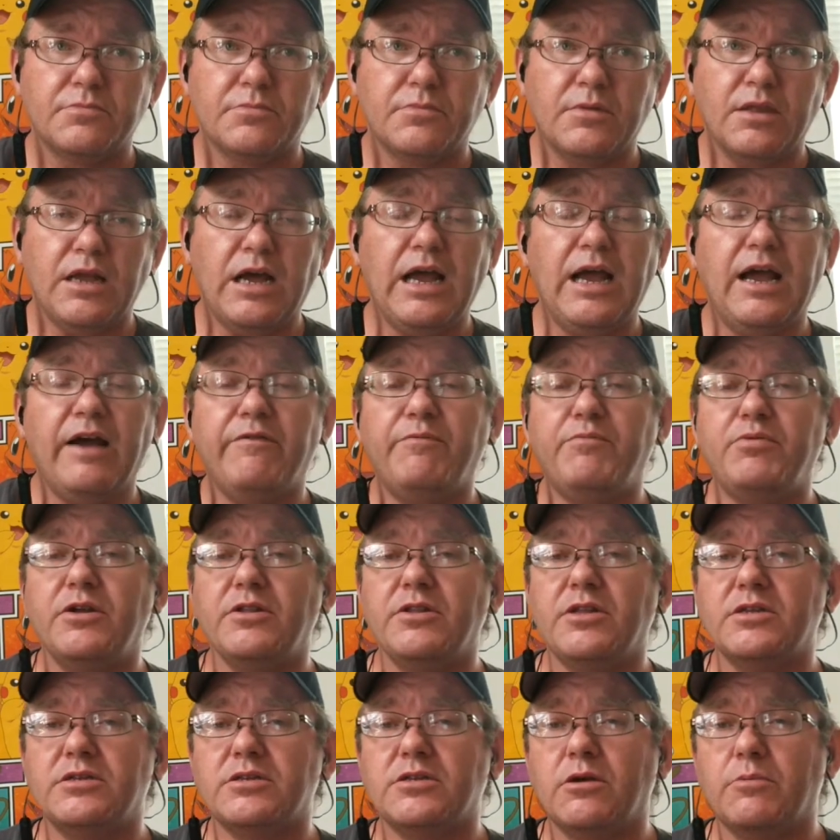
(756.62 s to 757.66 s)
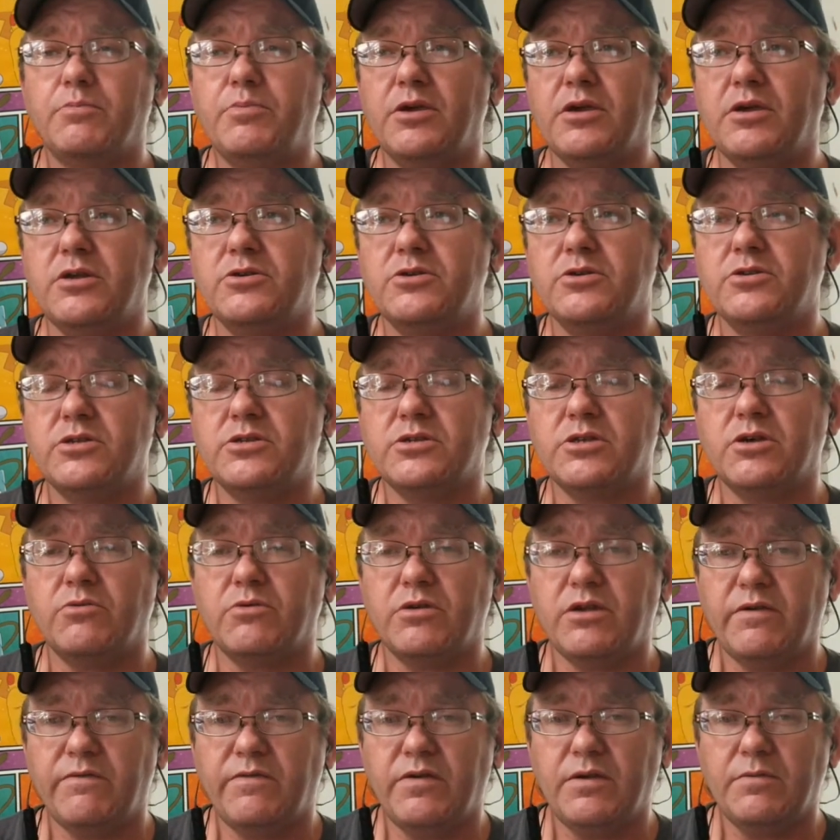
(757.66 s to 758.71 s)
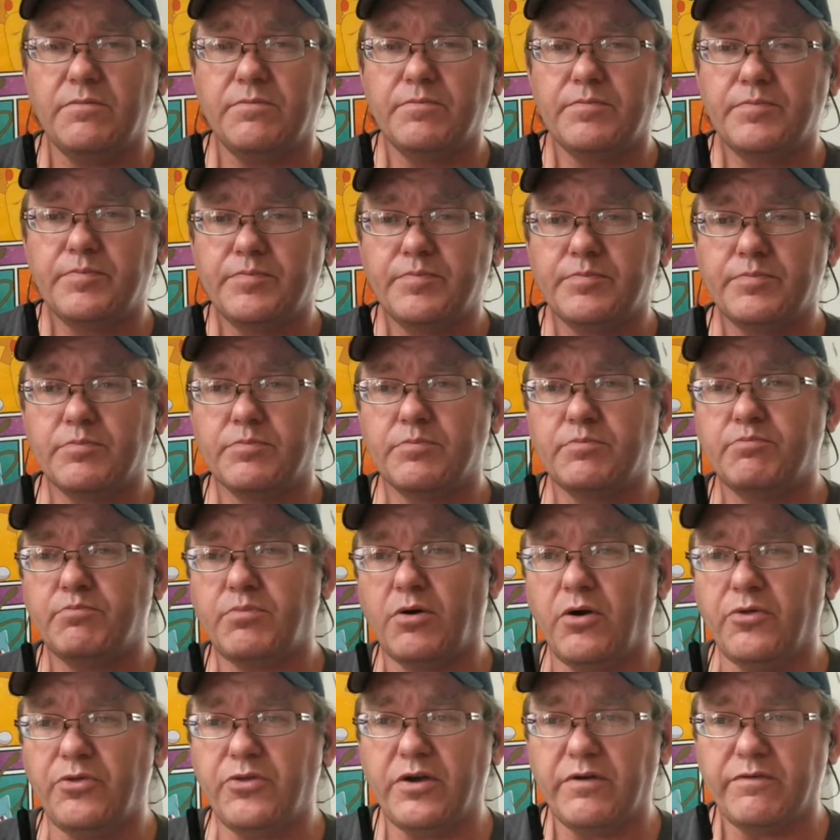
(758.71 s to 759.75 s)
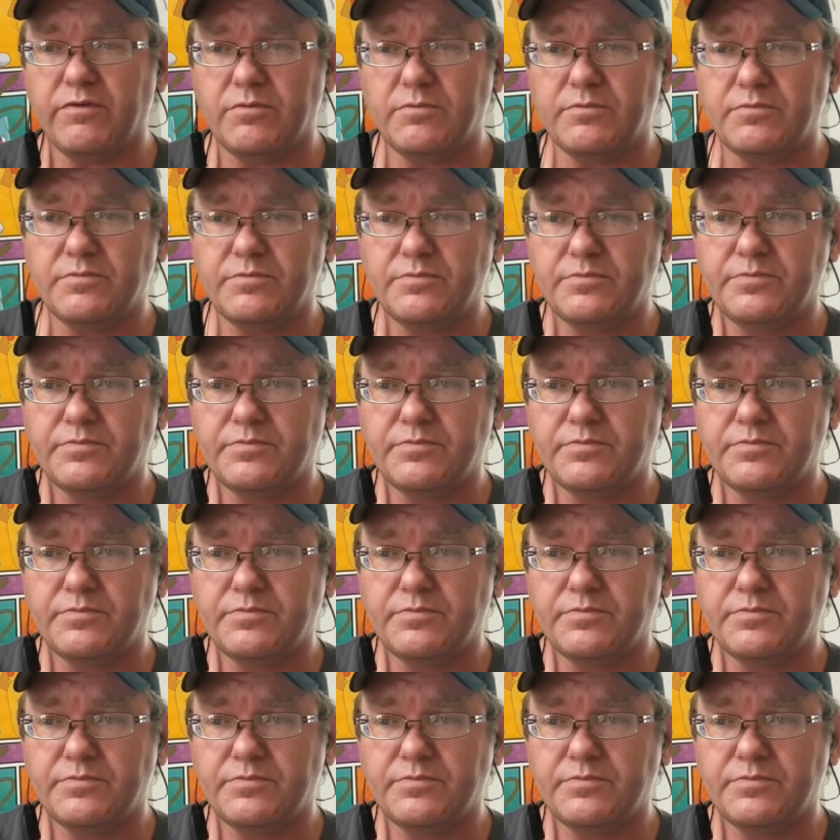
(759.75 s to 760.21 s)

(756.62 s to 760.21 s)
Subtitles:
Now I have played Let's Go Pikachu and Let's Go Eevee, both of them.